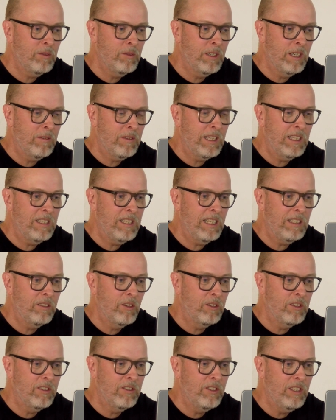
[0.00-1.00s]
to have the
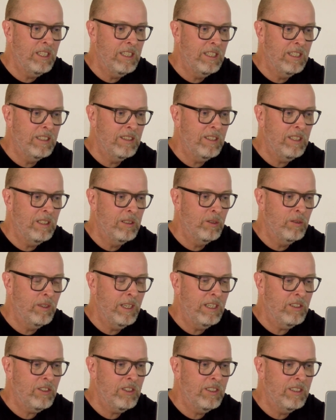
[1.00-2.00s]
technology and the
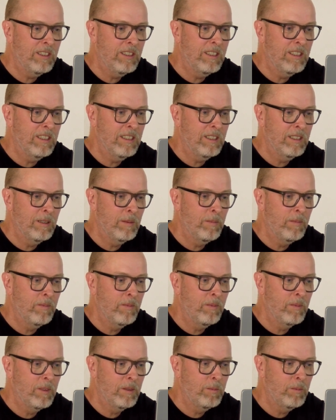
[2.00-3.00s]
innovation
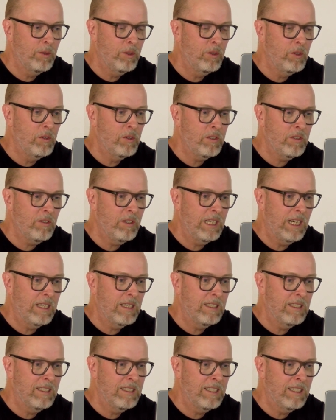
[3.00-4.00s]
um, produced
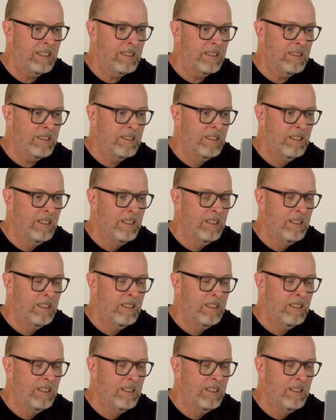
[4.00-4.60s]
together, and